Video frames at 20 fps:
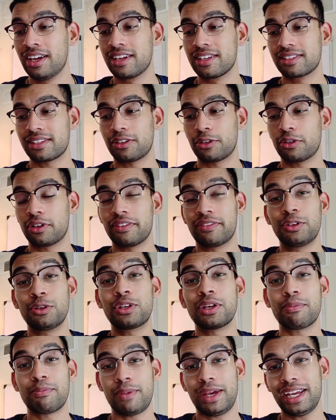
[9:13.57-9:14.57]
So if you
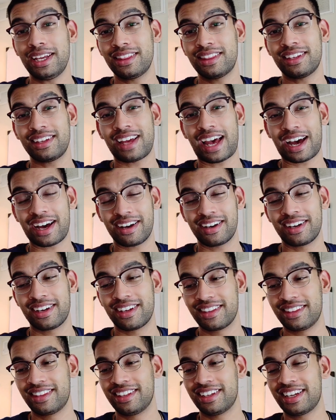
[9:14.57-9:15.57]
can make the uh,
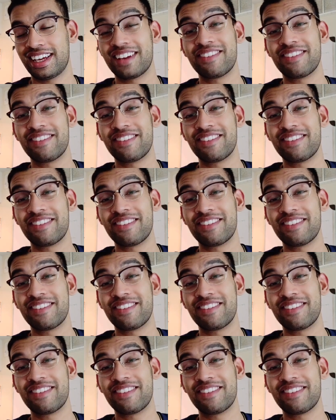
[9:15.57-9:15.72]
the